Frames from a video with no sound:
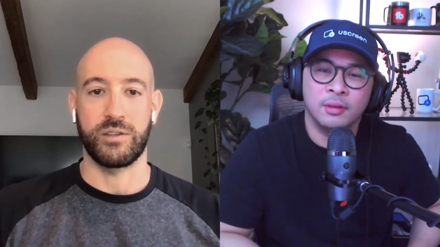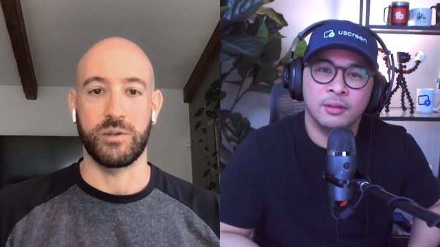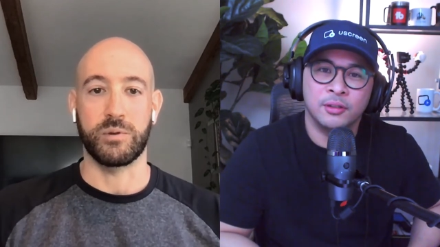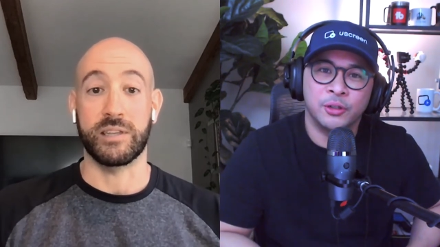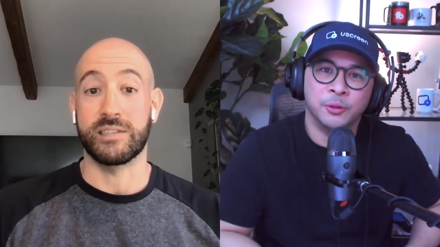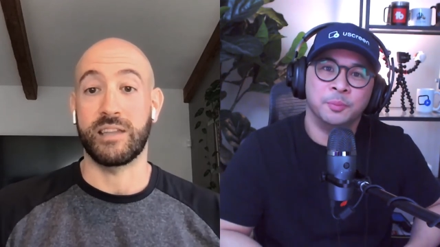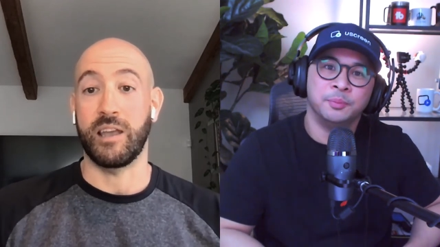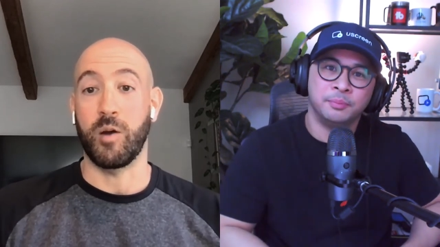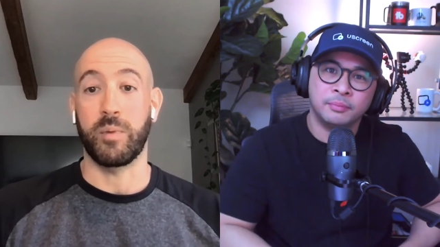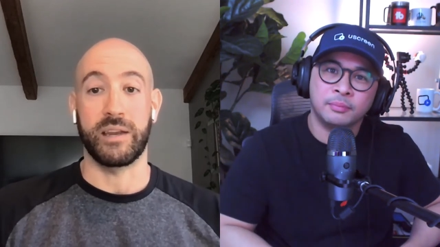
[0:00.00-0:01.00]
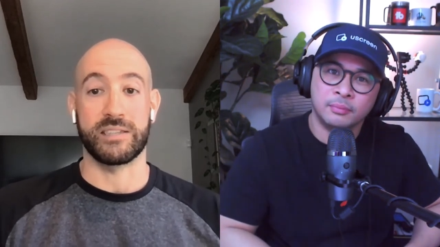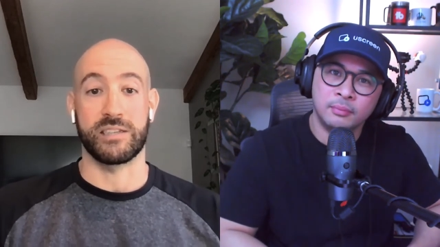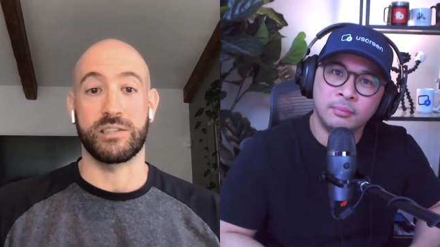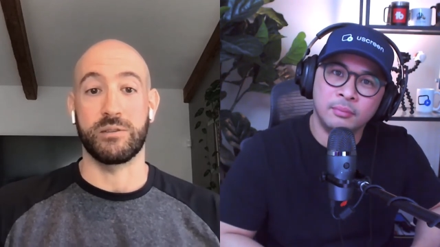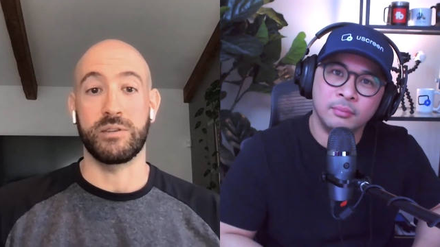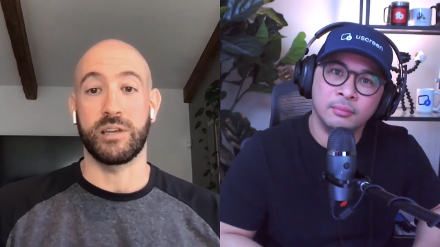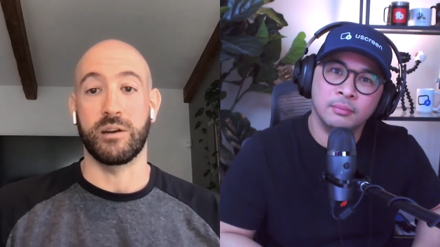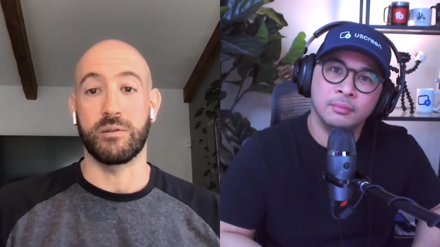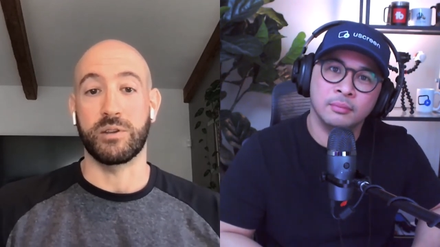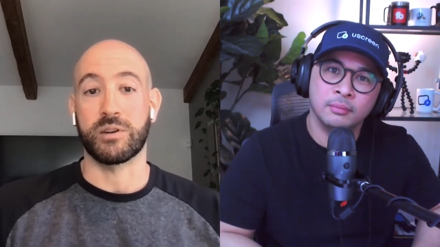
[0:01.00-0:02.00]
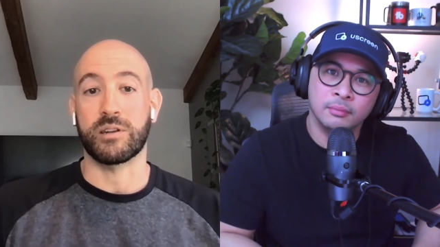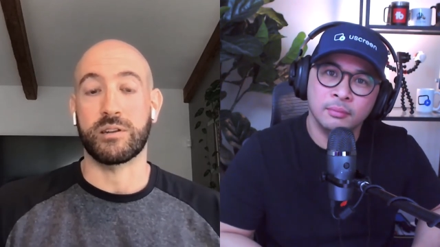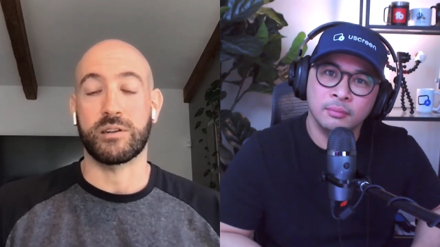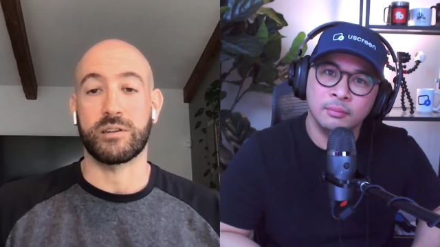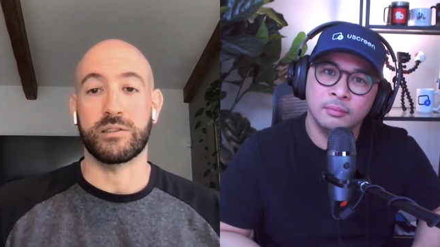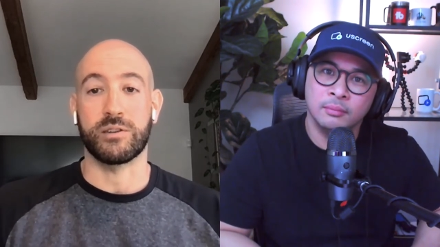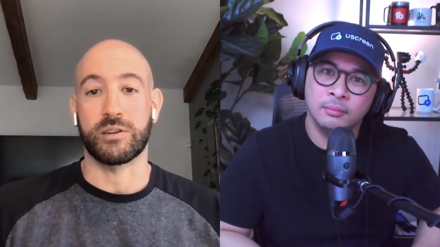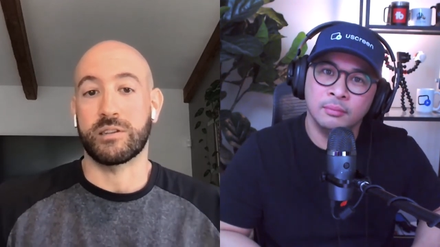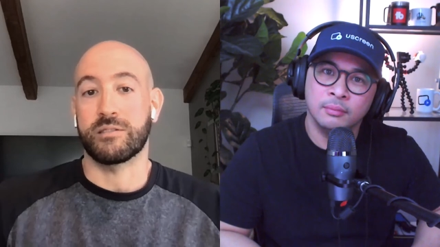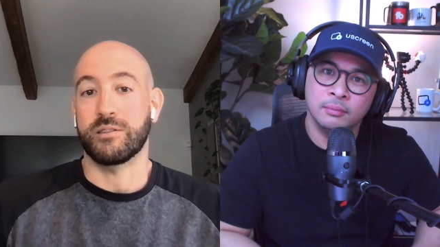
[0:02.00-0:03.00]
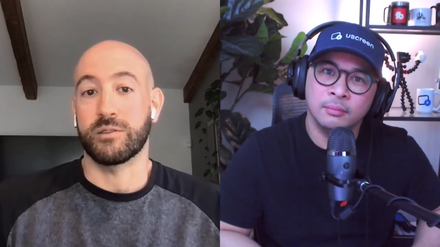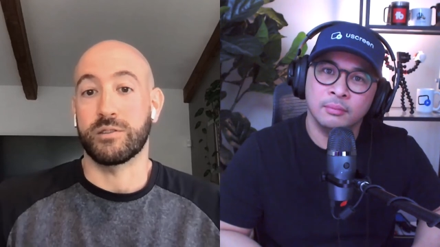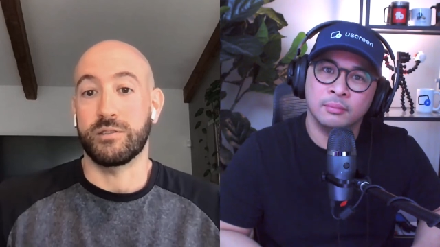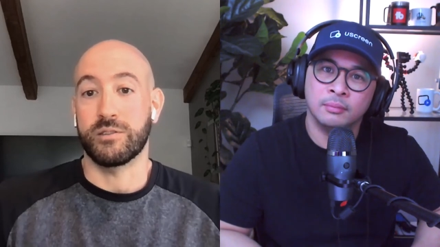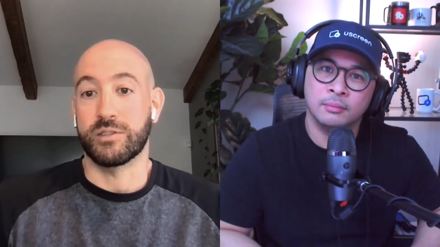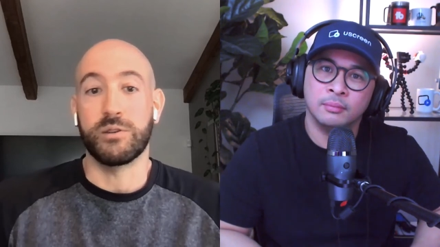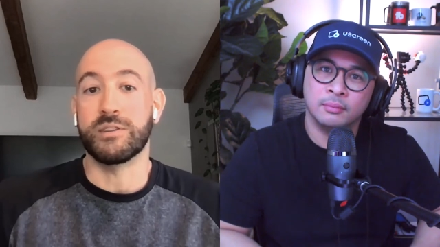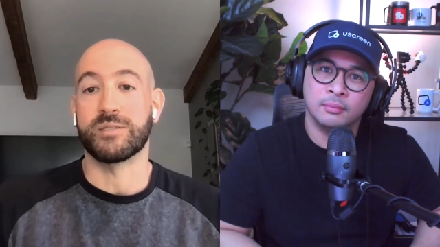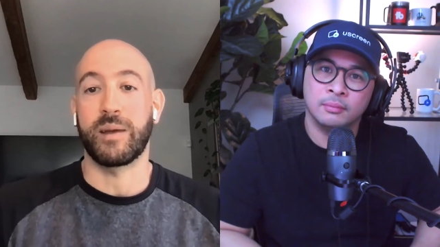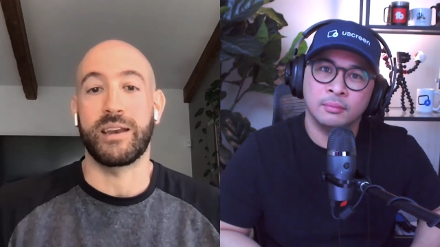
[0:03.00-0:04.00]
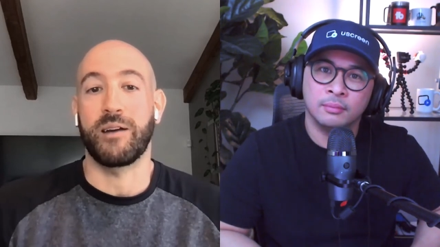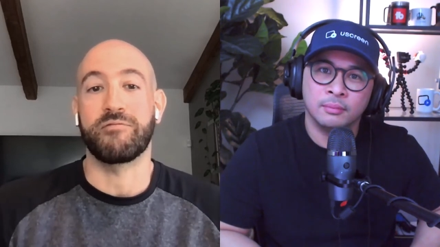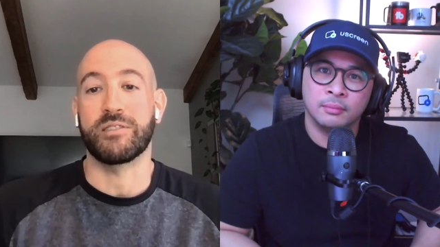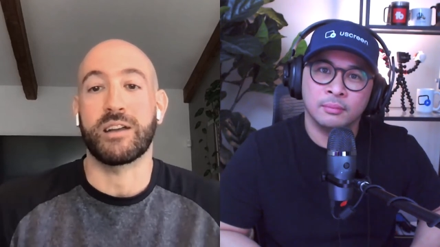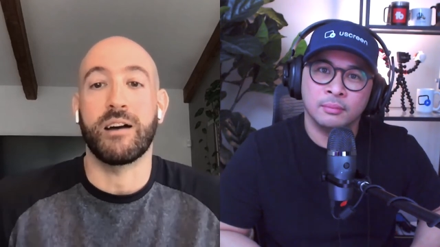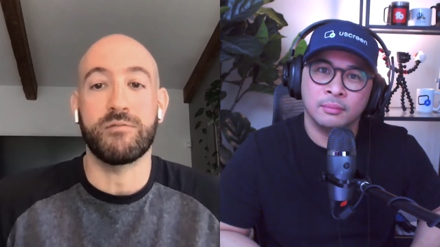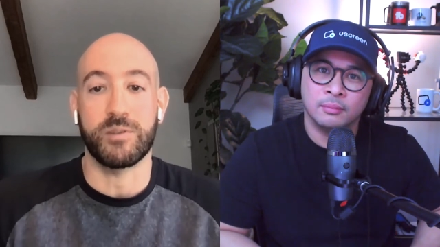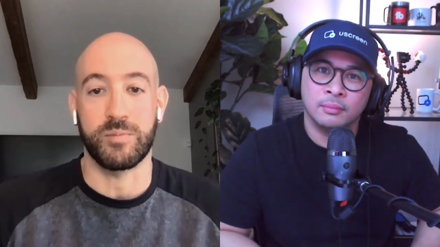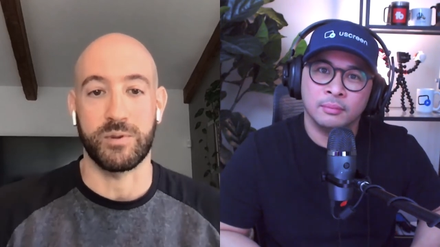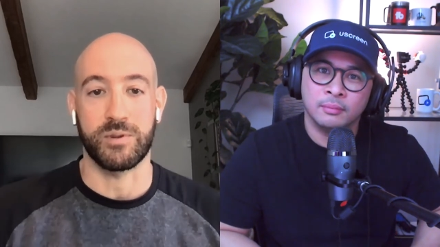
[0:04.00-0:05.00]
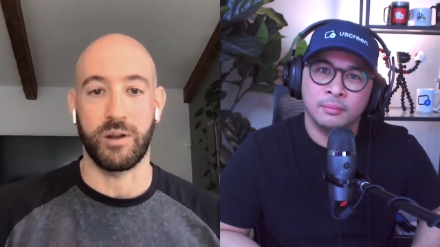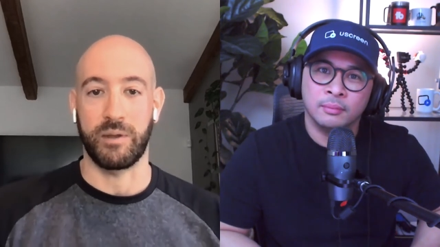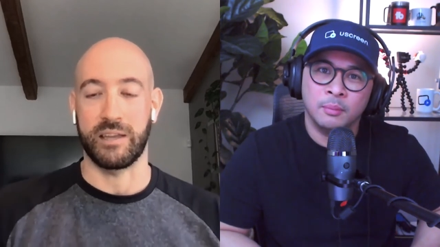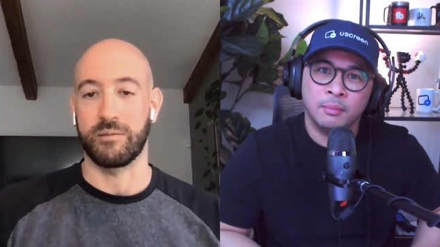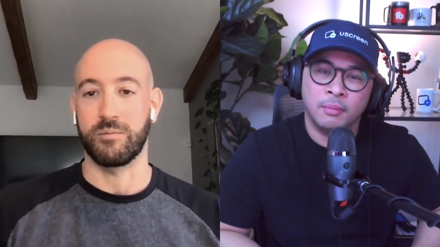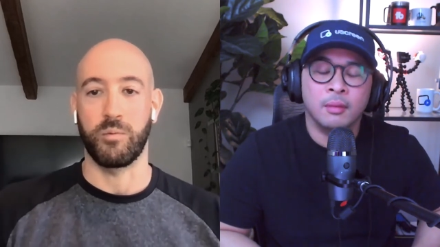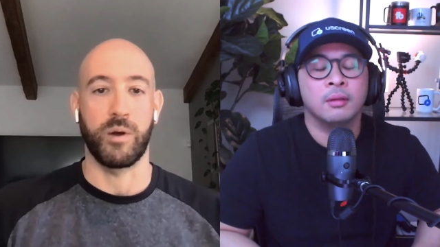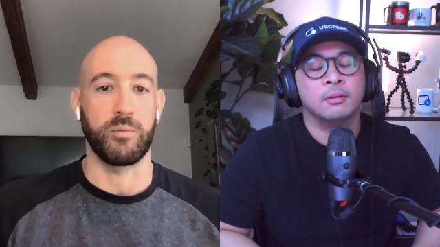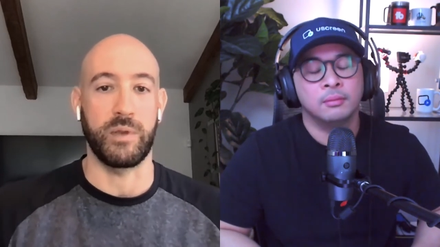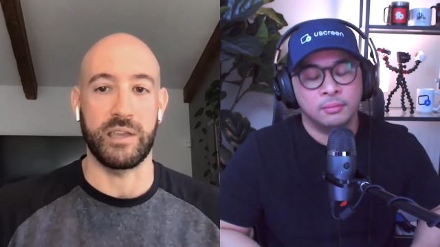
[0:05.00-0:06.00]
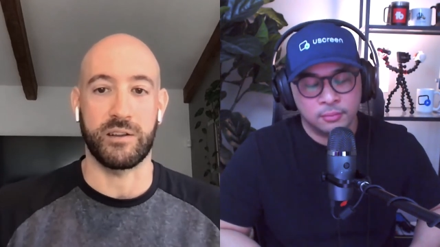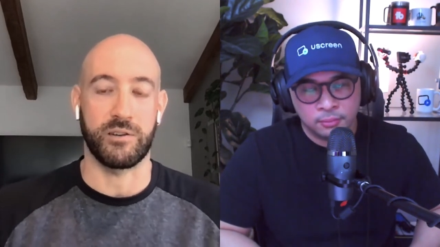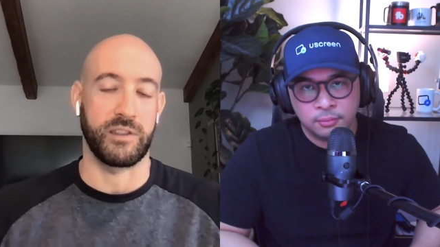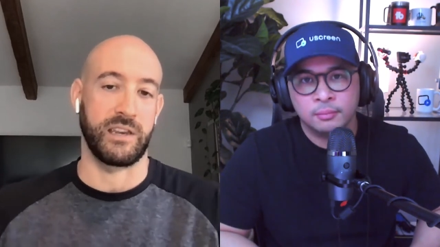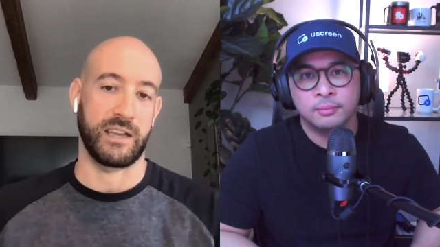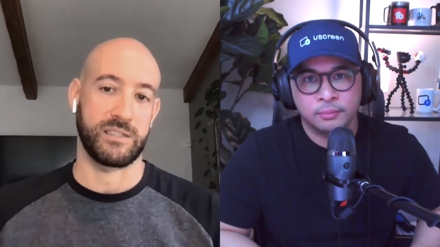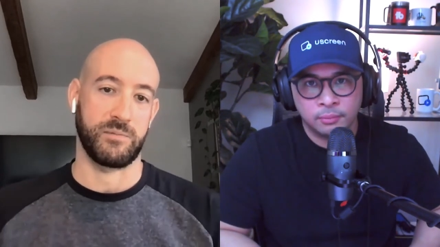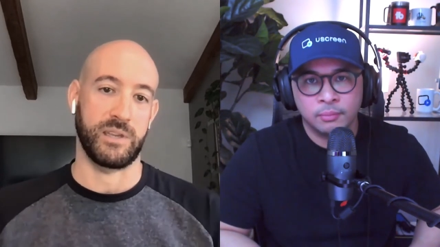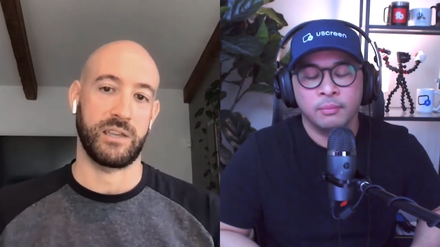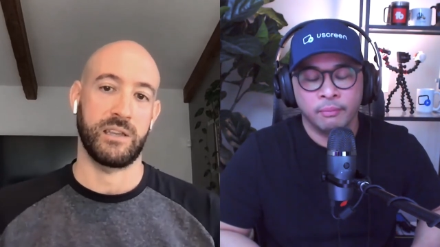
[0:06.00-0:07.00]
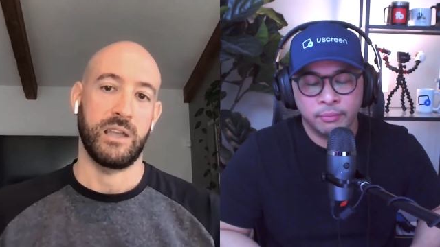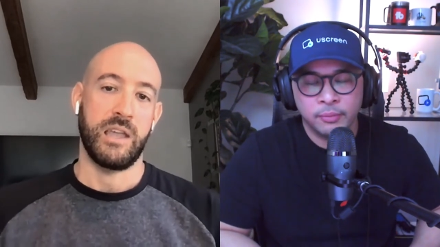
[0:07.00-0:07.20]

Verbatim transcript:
Speaker 1: you can stay open as a studio, your your your your students might not feel comfortable going in one week or the next week.